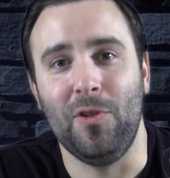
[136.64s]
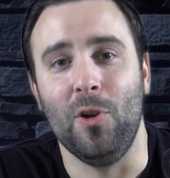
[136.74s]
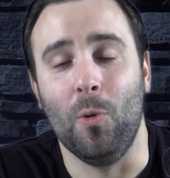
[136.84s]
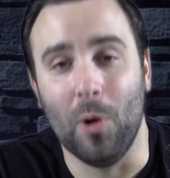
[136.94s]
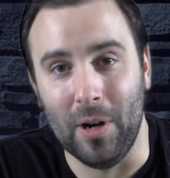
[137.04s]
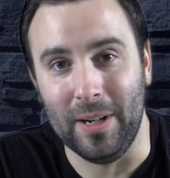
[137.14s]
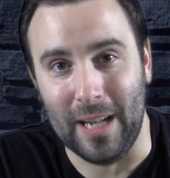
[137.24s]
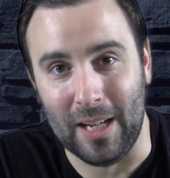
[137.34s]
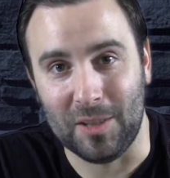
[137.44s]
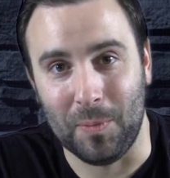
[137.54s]
If you
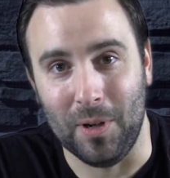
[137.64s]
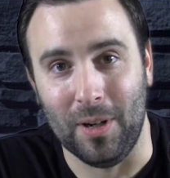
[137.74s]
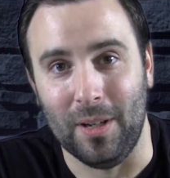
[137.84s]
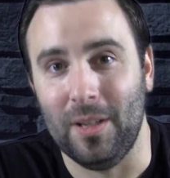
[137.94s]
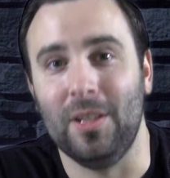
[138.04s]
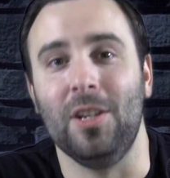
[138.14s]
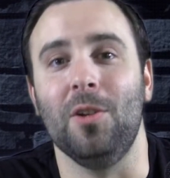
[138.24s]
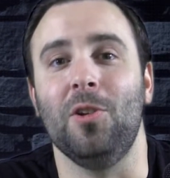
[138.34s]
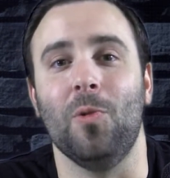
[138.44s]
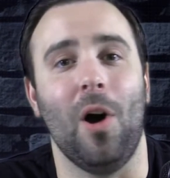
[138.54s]
were an expert,
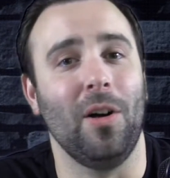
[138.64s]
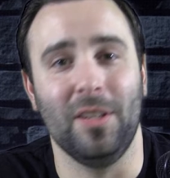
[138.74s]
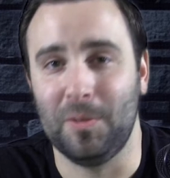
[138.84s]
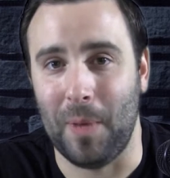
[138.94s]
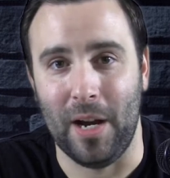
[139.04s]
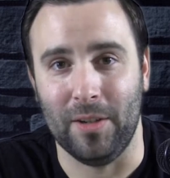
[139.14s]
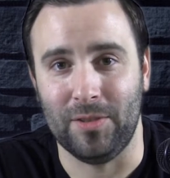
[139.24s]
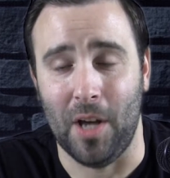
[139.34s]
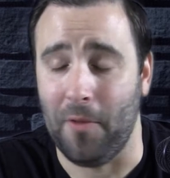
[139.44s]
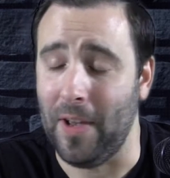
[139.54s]
then you do all this by
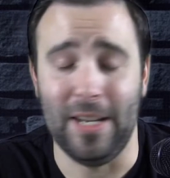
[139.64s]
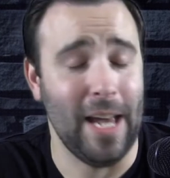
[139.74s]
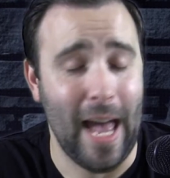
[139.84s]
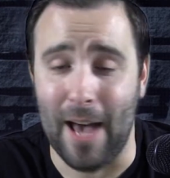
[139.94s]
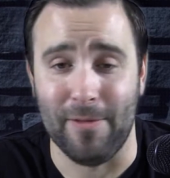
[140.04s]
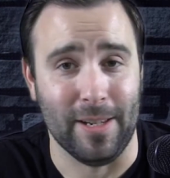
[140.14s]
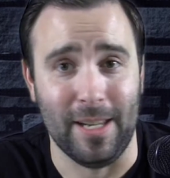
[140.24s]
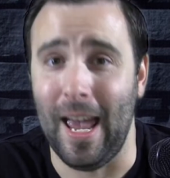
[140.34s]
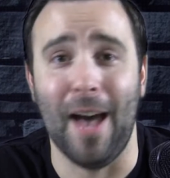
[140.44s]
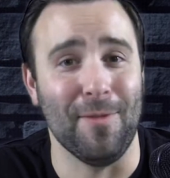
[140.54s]
yourself, and you
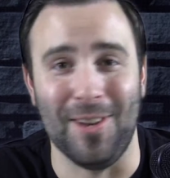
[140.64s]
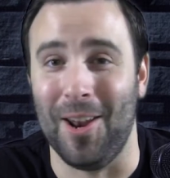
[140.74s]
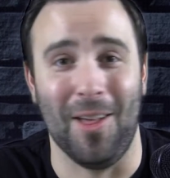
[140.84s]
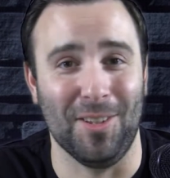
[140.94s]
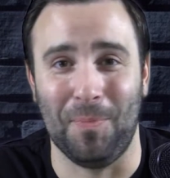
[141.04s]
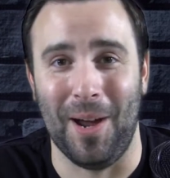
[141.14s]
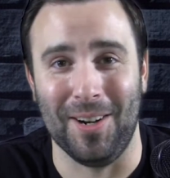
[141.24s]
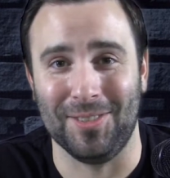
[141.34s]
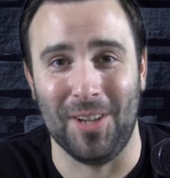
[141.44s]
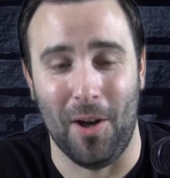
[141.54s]
haven't. You haven't done all this
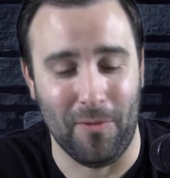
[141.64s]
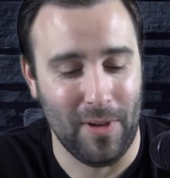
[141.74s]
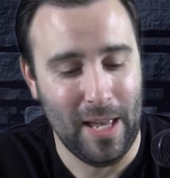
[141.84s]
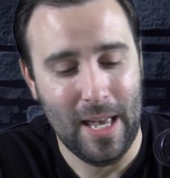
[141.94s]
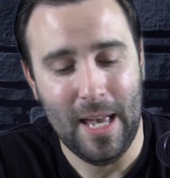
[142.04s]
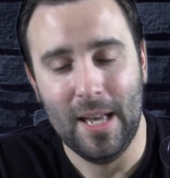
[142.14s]
by yourself.